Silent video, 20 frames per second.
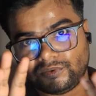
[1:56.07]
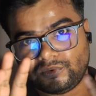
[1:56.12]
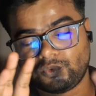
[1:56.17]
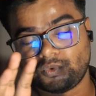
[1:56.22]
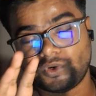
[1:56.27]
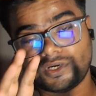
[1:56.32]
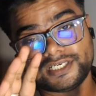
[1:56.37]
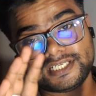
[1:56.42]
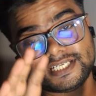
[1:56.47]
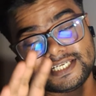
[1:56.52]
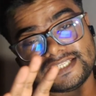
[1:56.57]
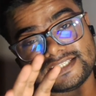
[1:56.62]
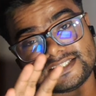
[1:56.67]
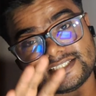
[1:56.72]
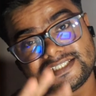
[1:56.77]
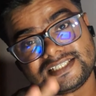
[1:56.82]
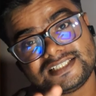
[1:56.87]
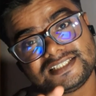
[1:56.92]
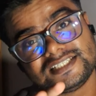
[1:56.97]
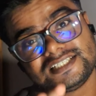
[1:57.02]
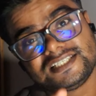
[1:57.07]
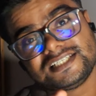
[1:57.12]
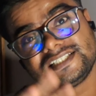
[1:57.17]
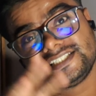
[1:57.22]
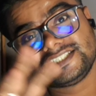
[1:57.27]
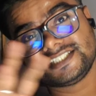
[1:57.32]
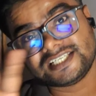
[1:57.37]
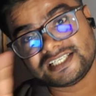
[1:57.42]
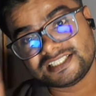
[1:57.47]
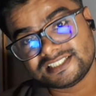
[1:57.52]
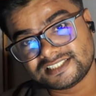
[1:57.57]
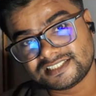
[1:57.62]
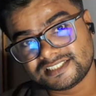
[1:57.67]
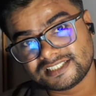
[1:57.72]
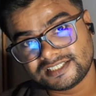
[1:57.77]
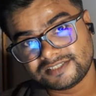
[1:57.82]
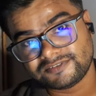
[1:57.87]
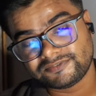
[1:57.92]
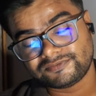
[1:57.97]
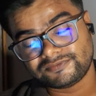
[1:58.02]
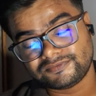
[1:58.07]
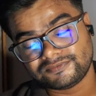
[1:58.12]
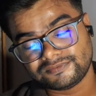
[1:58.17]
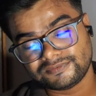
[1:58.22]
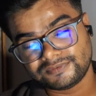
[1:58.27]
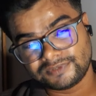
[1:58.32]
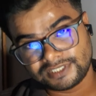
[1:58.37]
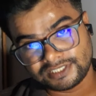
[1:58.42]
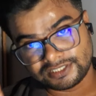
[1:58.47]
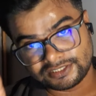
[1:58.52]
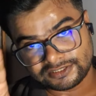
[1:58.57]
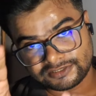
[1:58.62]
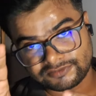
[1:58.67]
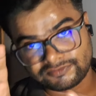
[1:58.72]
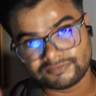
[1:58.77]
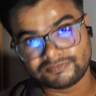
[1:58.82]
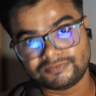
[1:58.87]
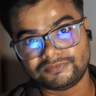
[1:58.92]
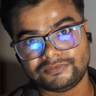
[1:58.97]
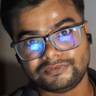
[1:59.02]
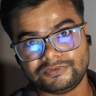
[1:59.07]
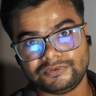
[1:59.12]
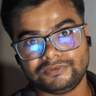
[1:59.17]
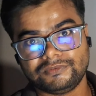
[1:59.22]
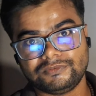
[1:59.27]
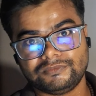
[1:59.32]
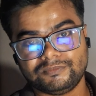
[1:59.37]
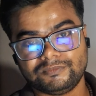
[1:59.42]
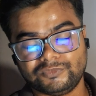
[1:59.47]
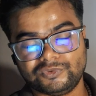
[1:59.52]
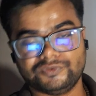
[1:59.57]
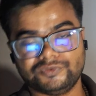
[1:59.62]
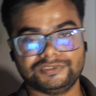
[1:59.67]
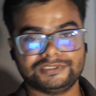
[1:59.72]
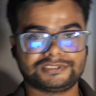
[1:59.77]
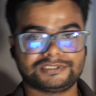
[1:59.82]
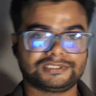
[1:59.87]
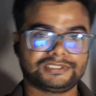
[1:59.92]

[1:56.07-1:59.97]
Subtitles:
What incident did he change in the movies?